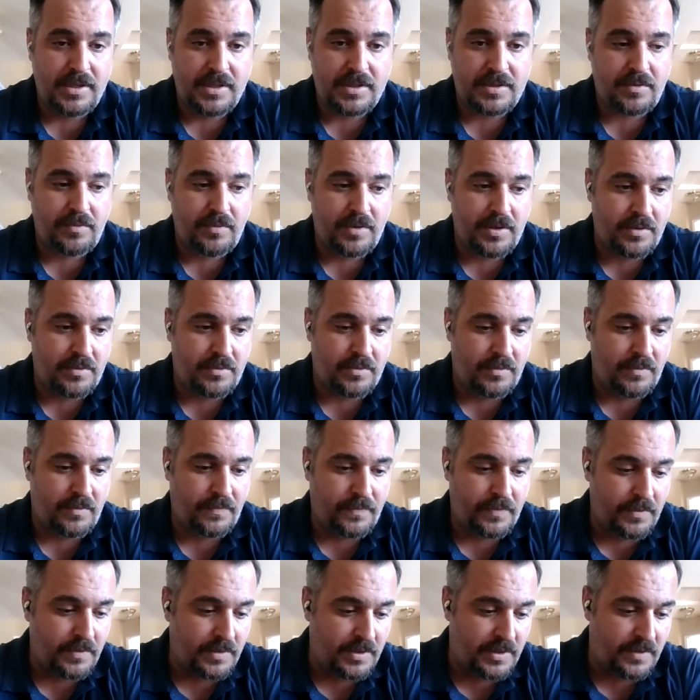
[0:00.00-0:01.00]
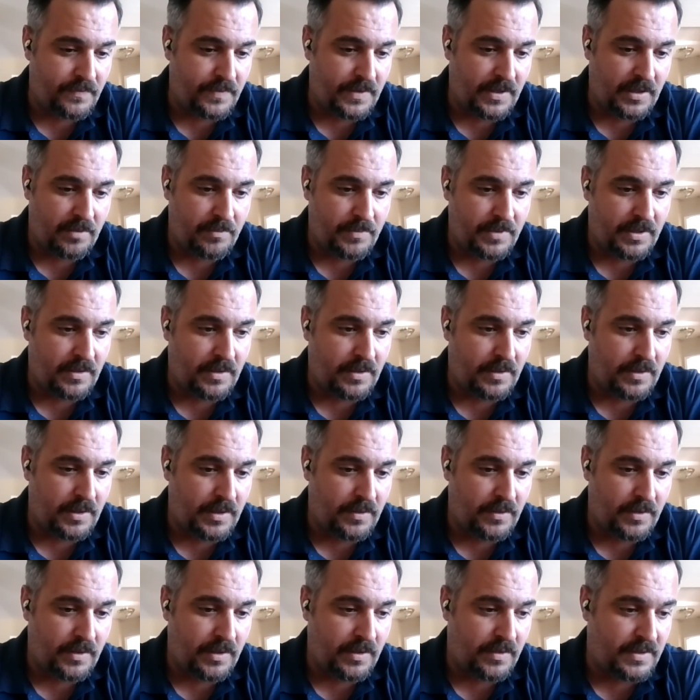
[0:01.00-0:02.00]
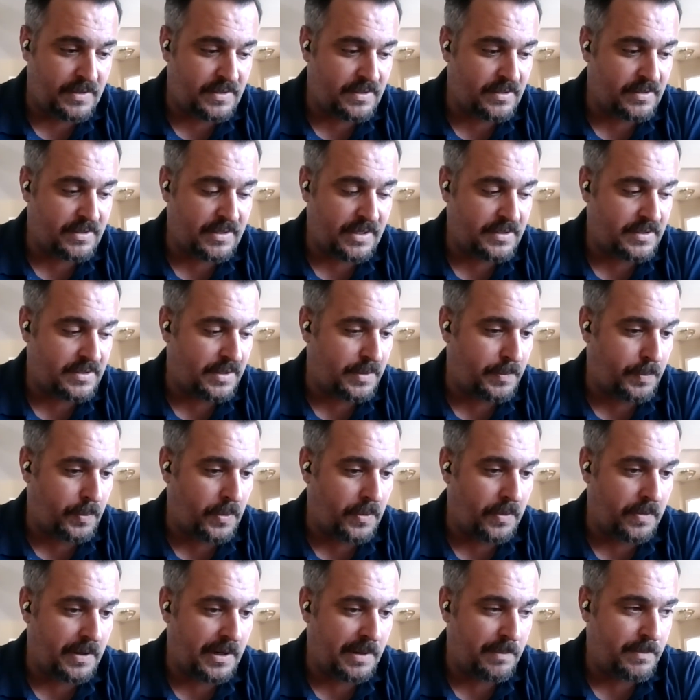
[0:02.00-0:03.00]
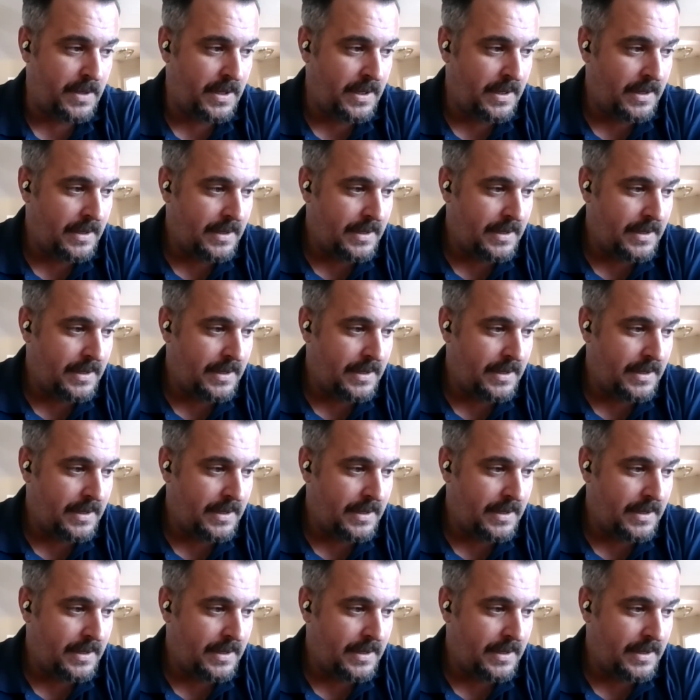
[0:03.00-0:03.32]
It's critical for the development of the success of the program.